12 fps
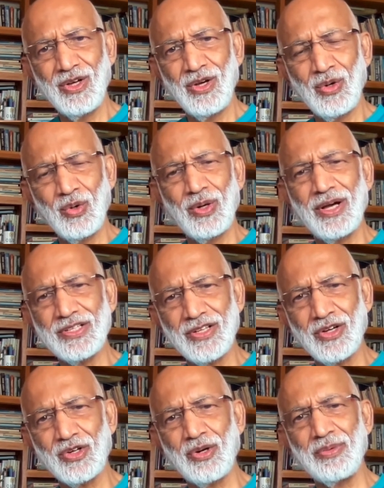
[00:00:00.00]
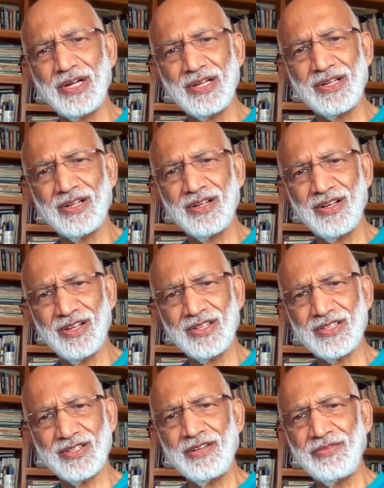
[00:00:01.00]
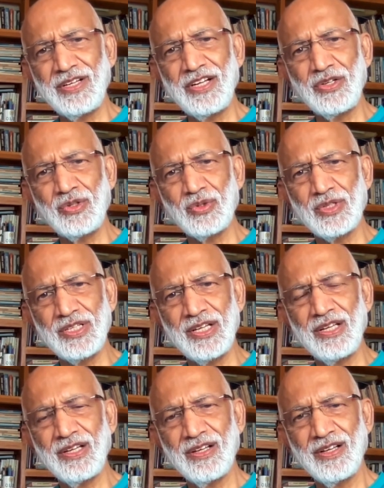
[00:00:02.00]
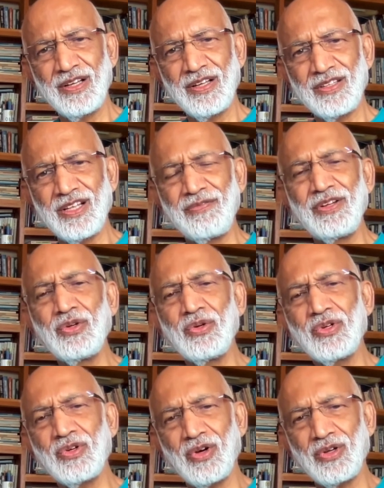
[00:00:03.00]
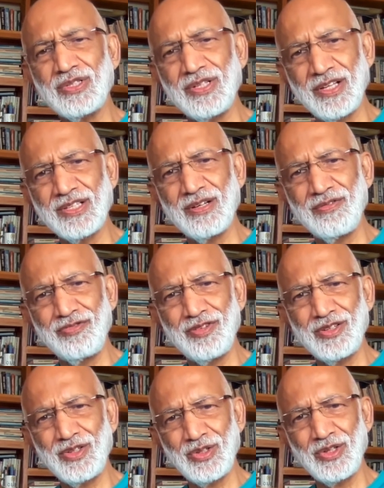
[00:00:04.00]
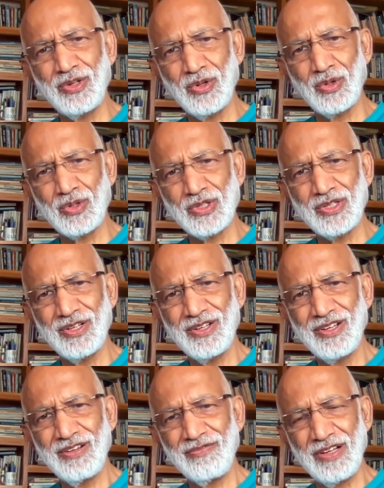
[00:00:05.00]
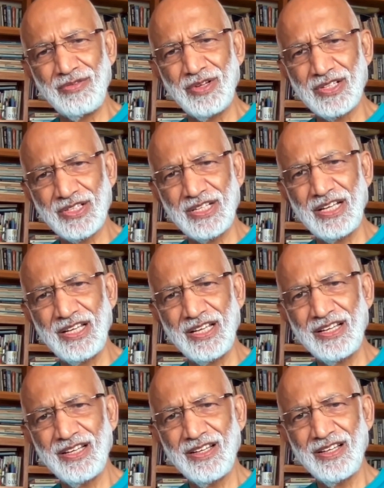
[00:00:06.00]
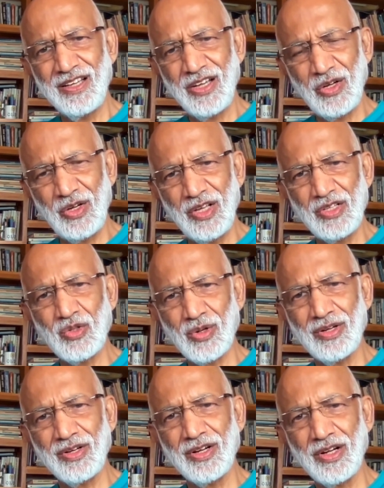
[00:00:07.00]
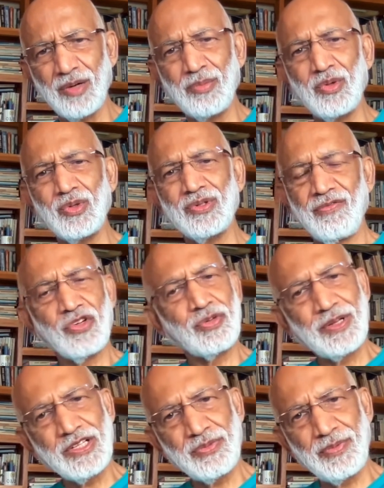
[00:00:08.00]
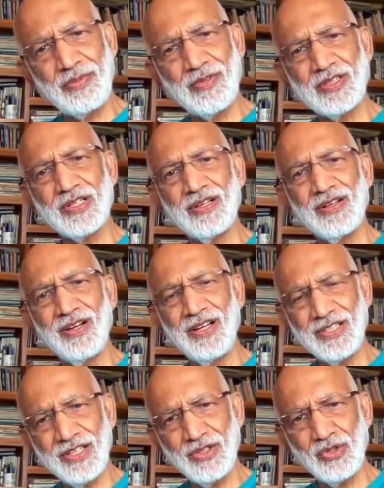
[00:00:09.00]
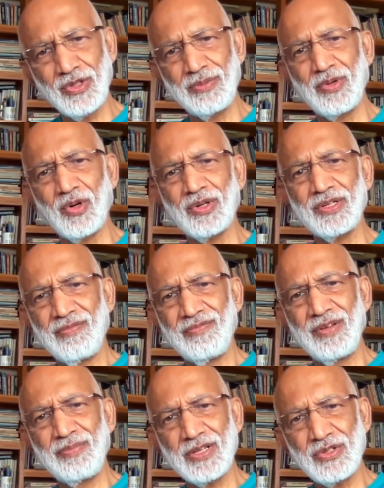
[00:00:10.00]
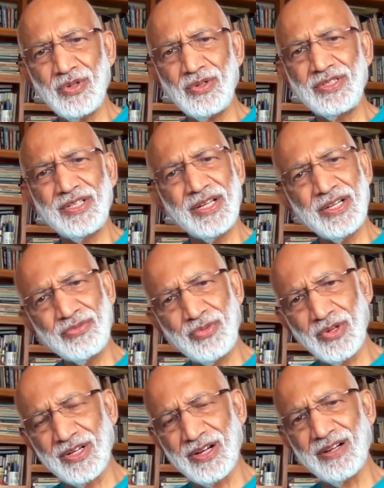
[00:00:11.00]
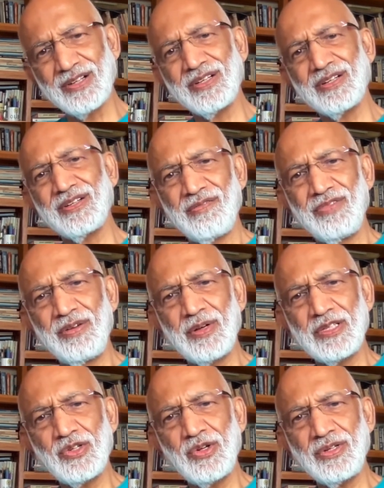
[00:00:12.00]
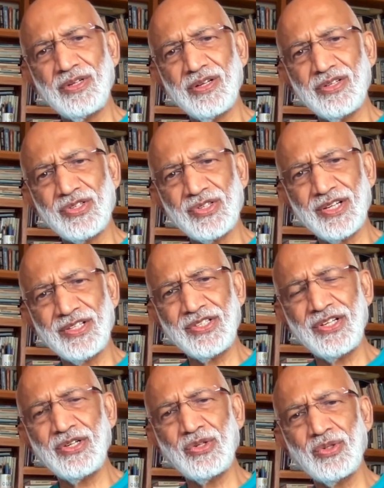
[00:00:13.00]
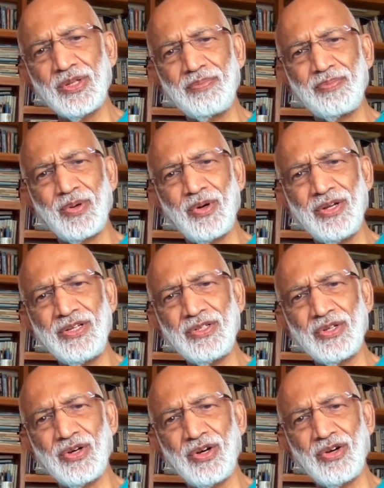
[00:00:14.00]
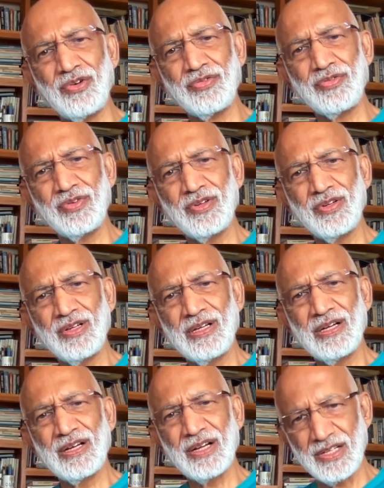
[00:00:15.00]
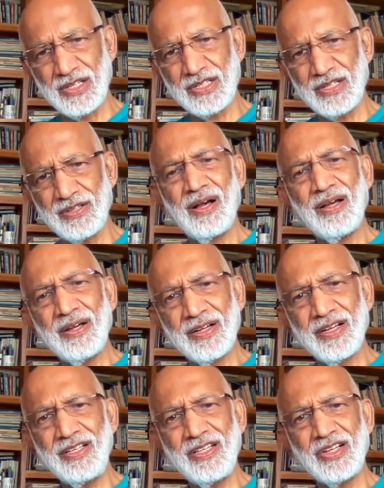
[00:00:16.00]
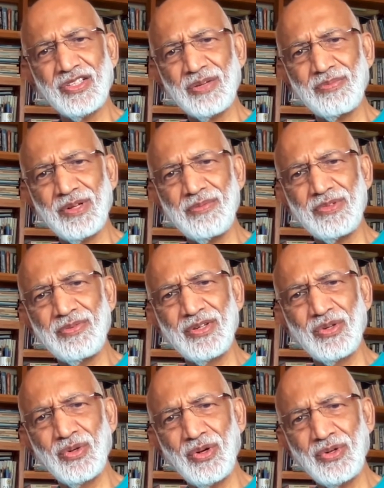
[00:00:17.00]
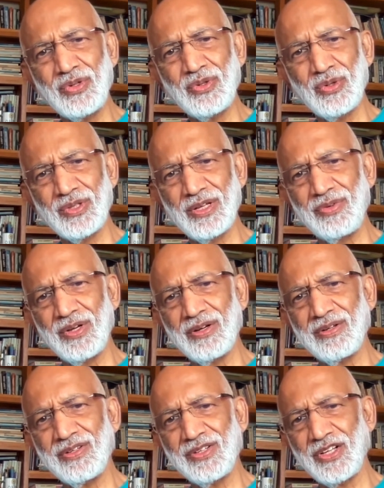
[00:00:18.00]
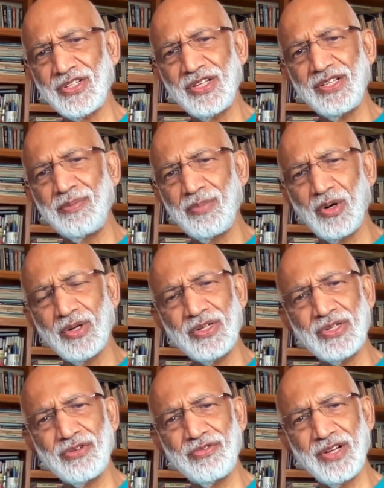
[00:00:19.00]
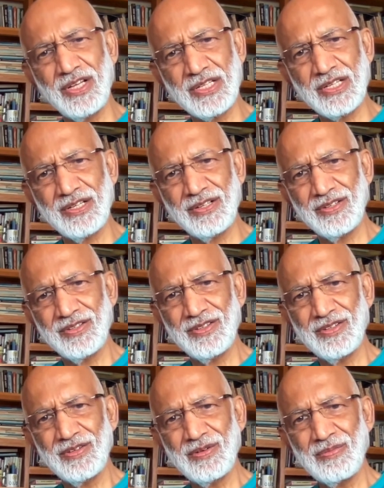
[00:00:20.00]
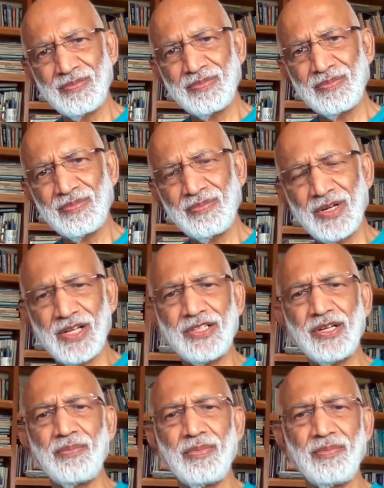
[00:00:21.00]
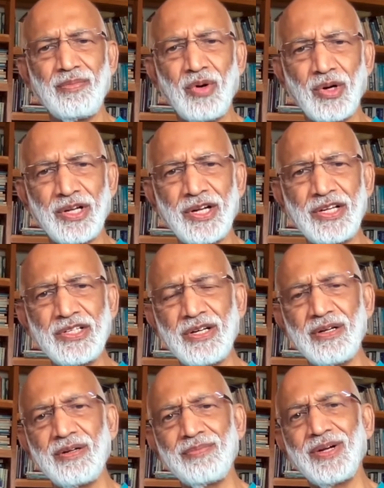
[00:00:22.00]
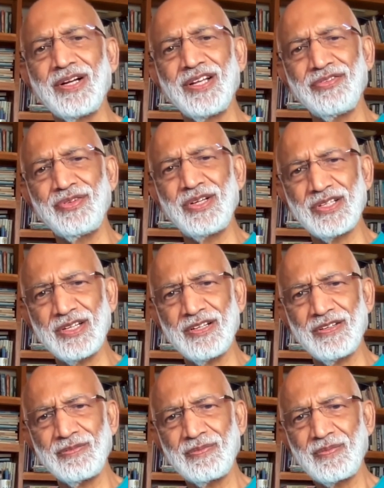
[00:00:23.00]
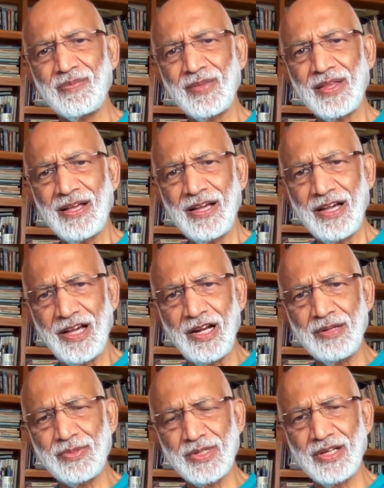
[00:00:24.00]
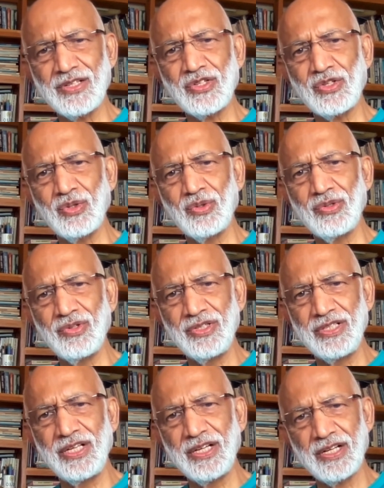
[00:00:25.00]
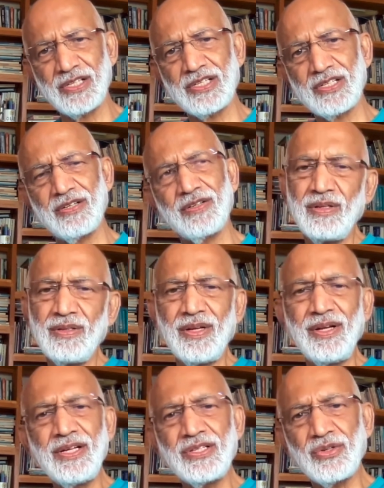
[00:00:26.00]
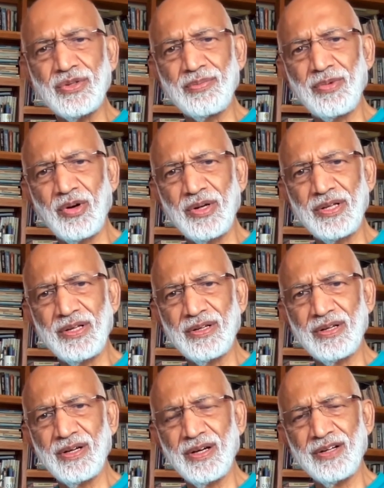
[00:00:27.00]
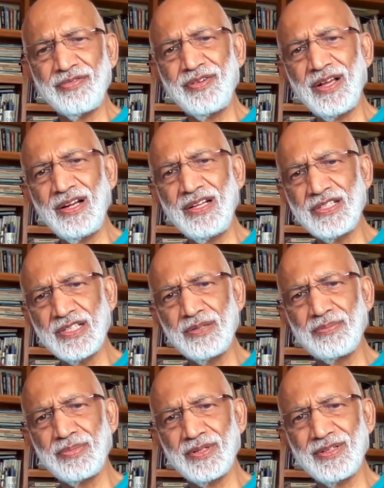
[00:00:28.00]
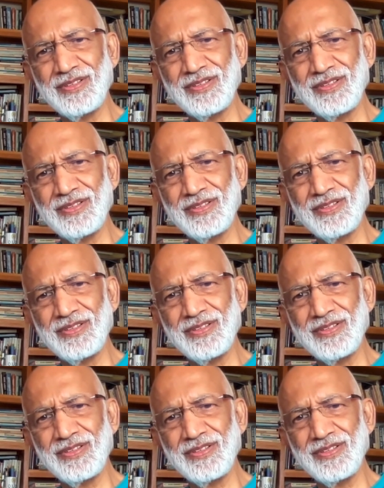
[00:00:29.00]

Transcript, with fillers: who has accommodated us. We need to see that we don't cause discomfort to the host when we are staying in his or her abode, which means we must listen to the body. We must not take it for granted. We must not stretch it to the point of risk. I agree that sometimes we do not know that we are touching the borders of risk. But I think moderation by definition helps us to de-risk. The needs of the body are fairly simple.